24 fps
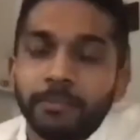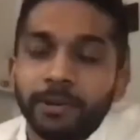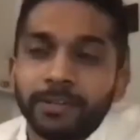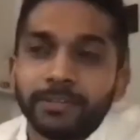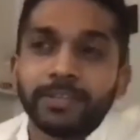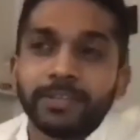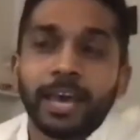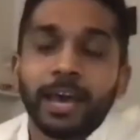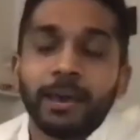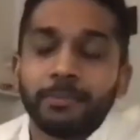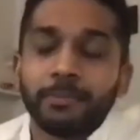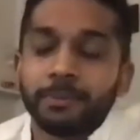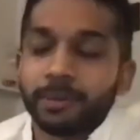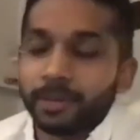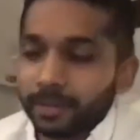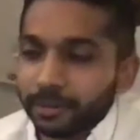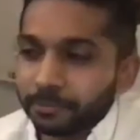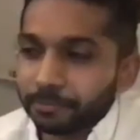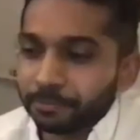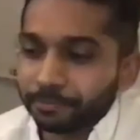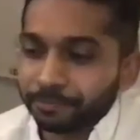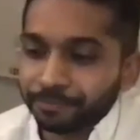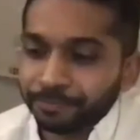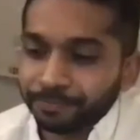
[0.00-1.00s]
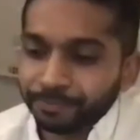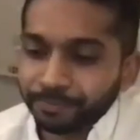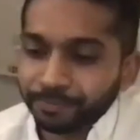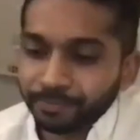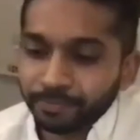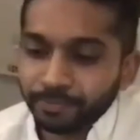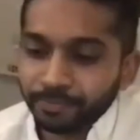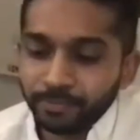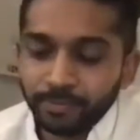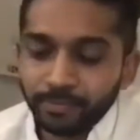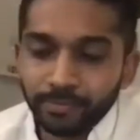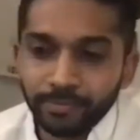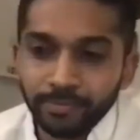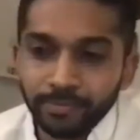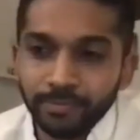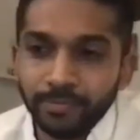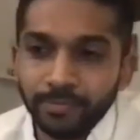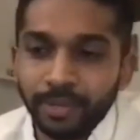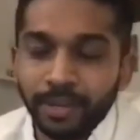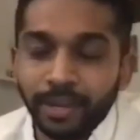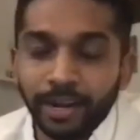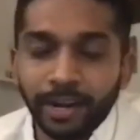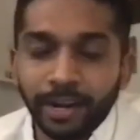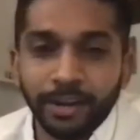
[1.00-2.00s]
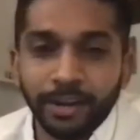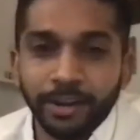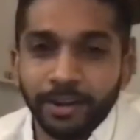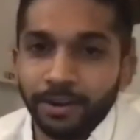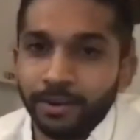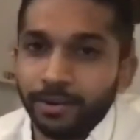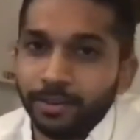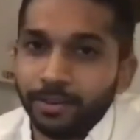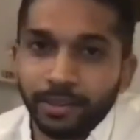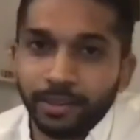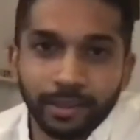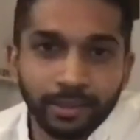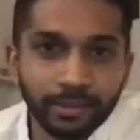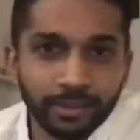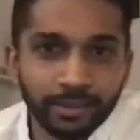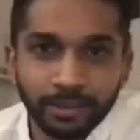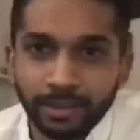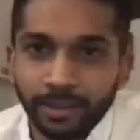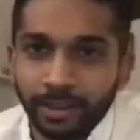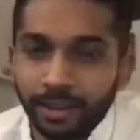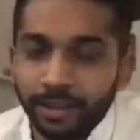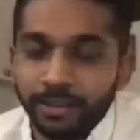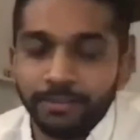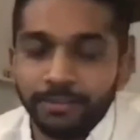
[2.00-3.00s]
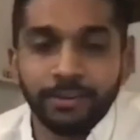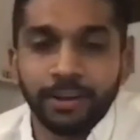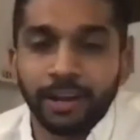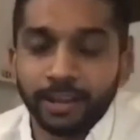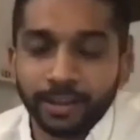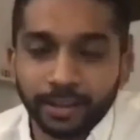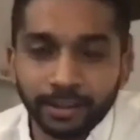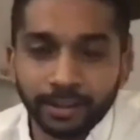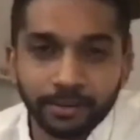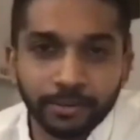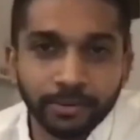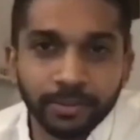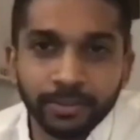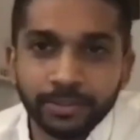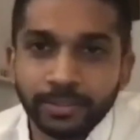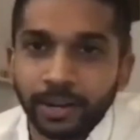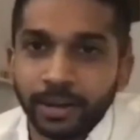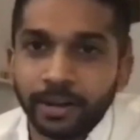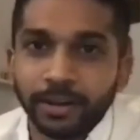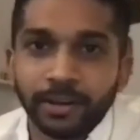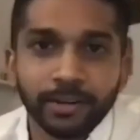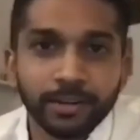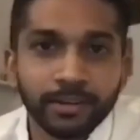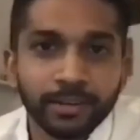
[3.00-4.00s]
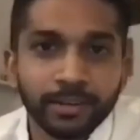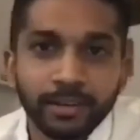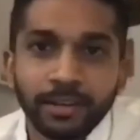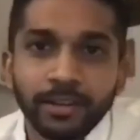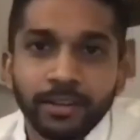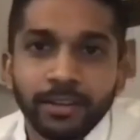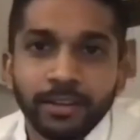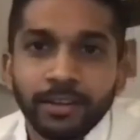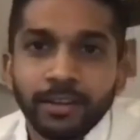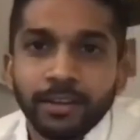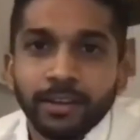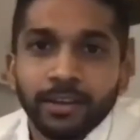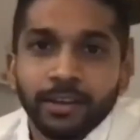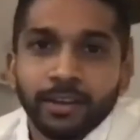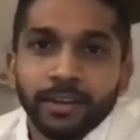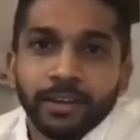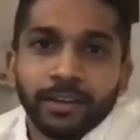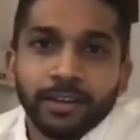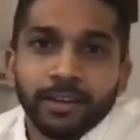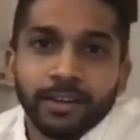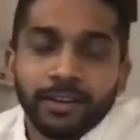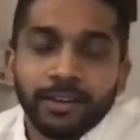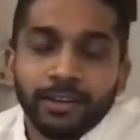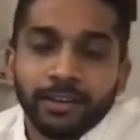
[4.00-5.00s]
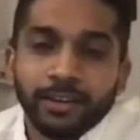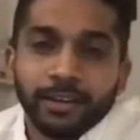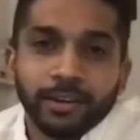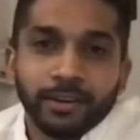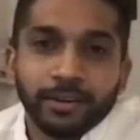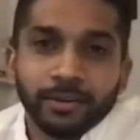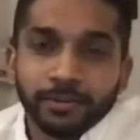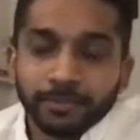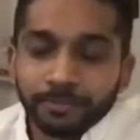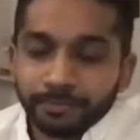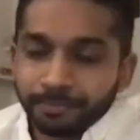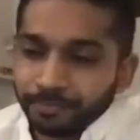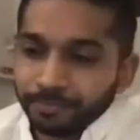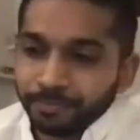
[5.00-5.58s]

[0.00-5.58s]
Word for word: it's happening. And I know, like, even I get really tired, you know,